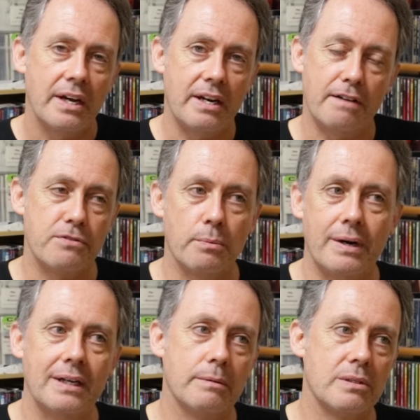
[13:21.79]
and after a
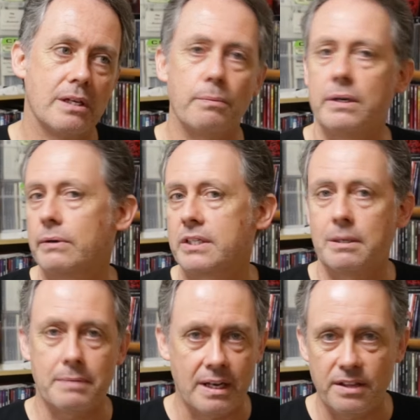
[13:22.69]
while it was like, we don't
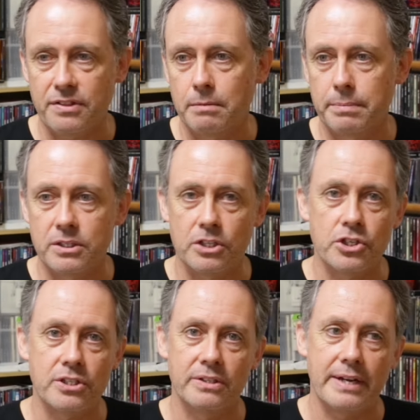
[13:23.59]
accept anything but
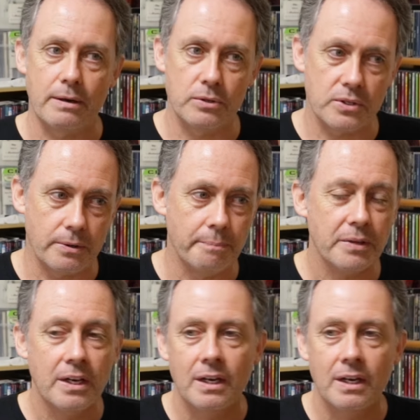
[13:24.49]
digital now, so